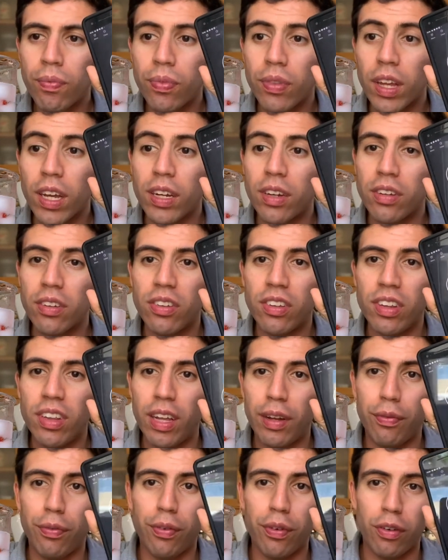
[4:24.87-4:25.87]
And you can see
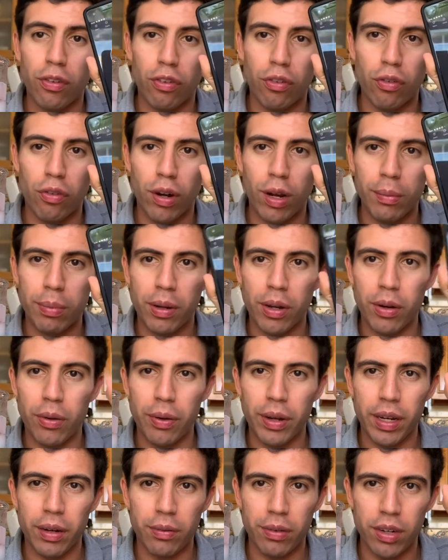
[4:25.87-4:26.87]
that first drop
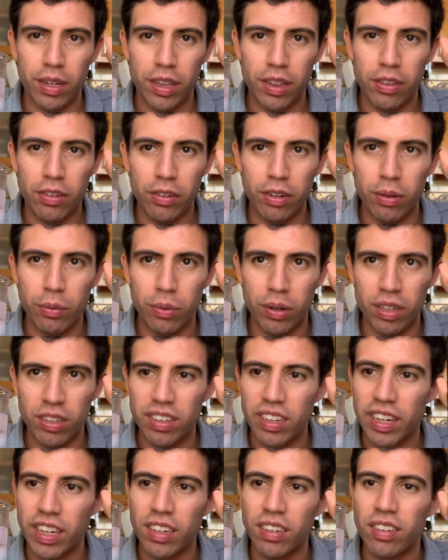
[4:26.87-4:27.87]
going. We're at 31
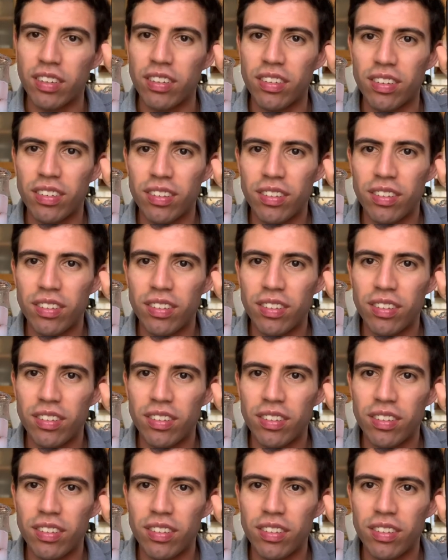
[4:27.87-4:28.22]
seconds.